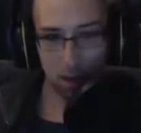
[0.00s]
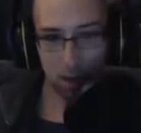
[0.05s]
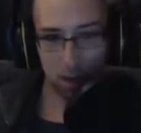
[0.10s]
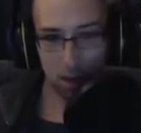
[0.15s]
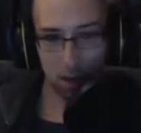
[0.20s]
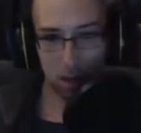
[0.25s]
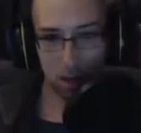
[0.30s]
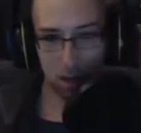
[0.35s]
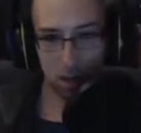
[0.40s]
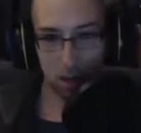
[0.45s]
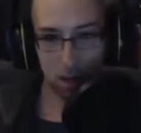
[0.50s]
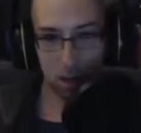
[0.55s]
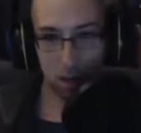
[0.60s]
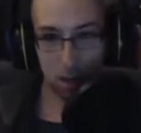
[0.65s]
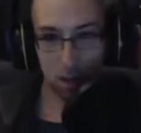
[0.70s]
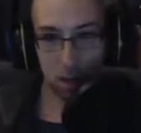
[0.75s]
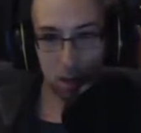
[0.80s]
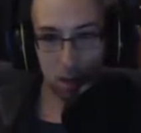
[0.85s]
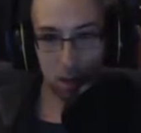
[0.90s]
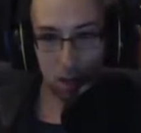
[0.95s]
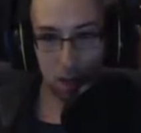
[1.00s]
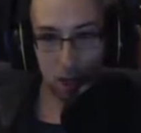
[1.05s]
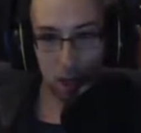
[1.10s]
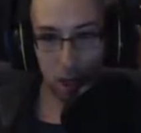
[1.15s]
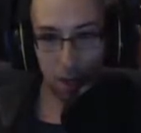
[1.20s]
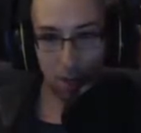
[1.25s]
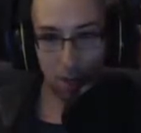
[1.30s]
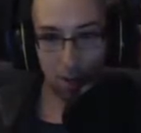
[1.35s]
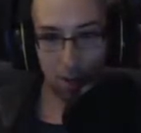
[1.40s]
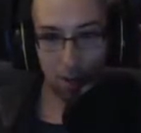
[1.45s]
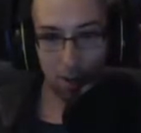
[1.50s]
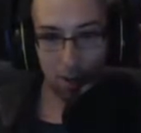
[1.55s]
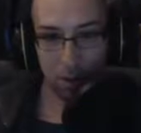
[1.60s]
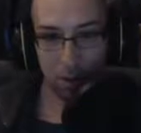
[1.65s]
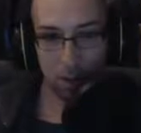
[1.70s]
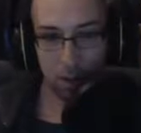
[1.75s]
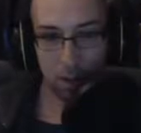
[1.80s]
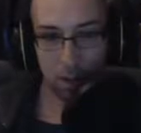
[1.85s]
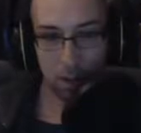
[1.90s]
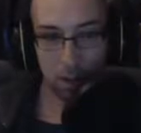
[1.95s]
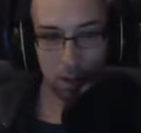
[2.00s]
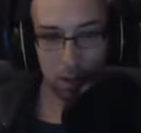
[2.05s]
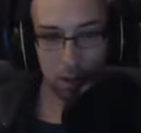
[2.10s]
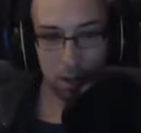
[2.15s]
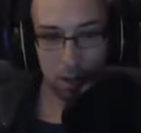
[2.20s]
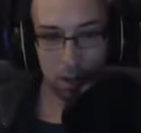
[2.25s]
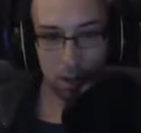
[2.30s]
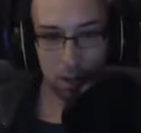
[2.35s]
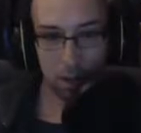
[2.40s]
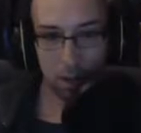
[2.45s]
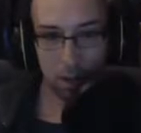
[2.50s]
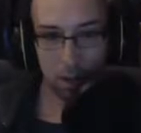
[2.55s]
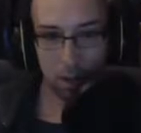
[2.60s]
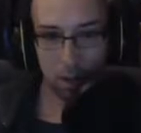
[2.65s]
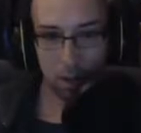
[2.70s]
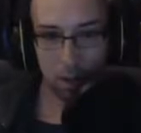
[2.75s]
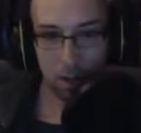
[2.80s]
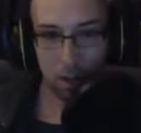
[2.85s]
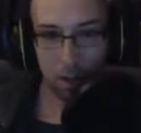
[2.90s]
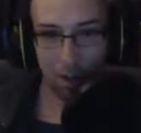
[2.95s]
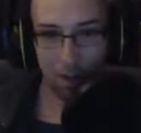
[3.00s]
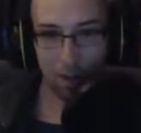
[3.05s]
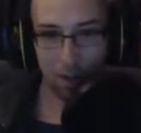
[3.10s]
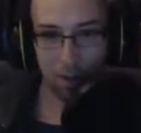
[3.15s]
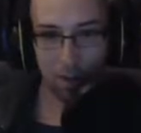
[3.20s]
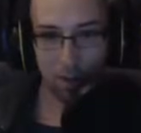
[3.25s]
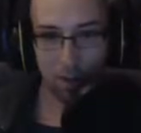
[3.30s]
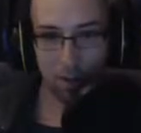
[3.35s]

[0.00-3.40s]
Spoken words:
[no speech]